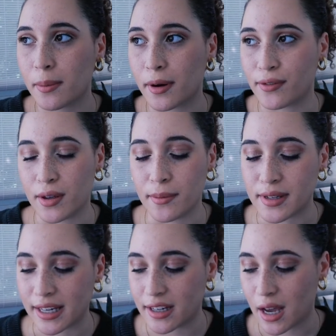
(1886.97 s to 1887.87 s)

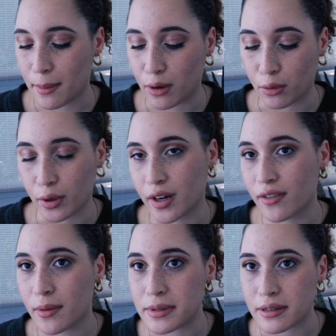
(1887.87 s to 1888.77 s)
perfumes anytime I order
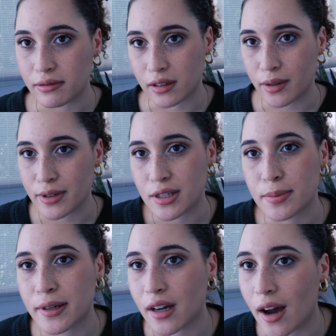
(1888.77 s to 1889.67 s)
from Sephora, which is
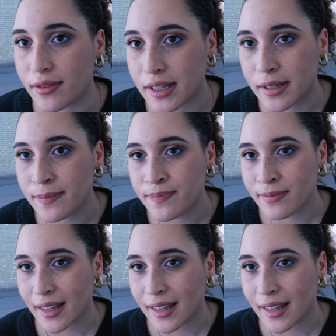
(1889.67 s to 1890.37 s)
pretty often.